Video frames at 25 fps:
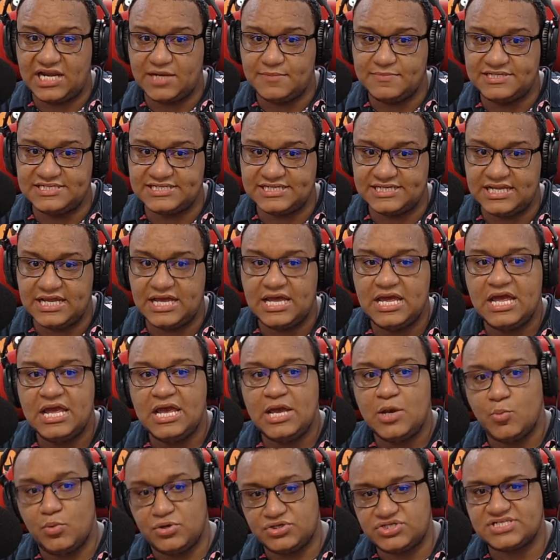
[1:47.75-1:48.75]
Limited,
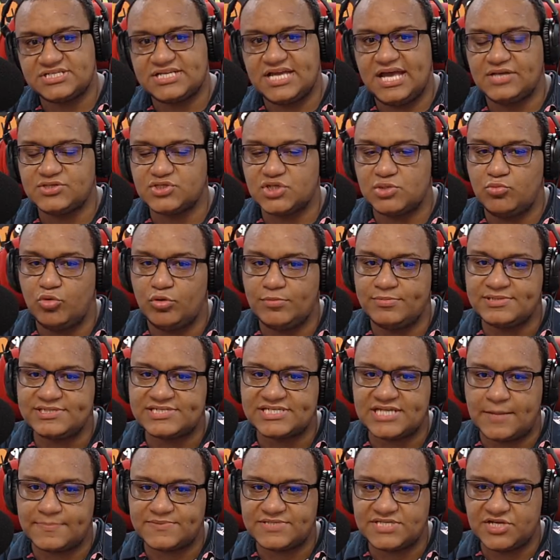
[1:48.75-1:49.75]
which is
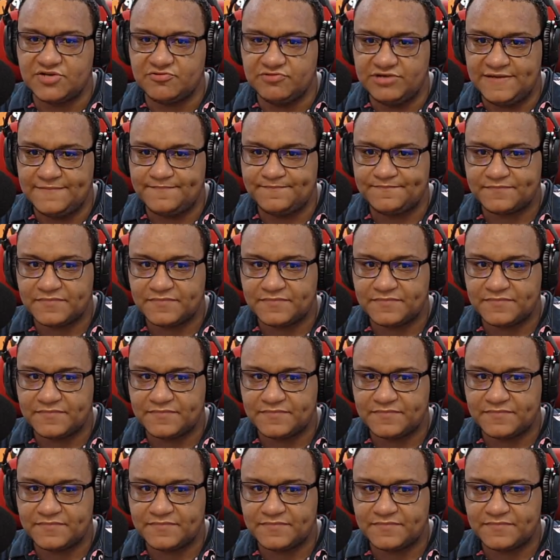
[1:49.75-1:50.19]
ExxonMobil's subsidiary.